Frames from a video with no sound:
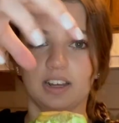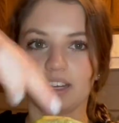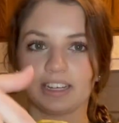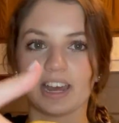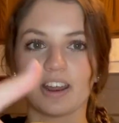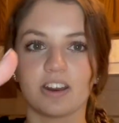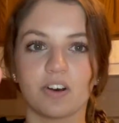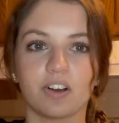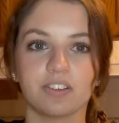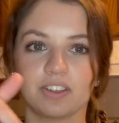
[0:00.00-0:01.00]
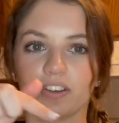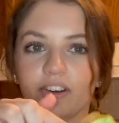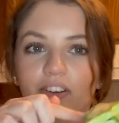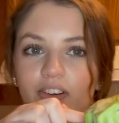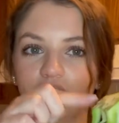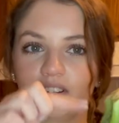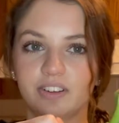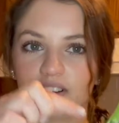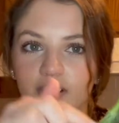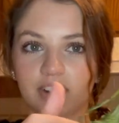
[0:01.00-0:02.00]
get in all the little,
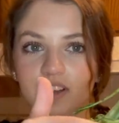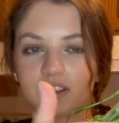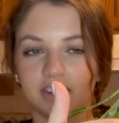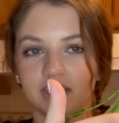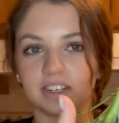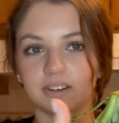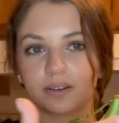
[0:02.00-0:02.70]
you know,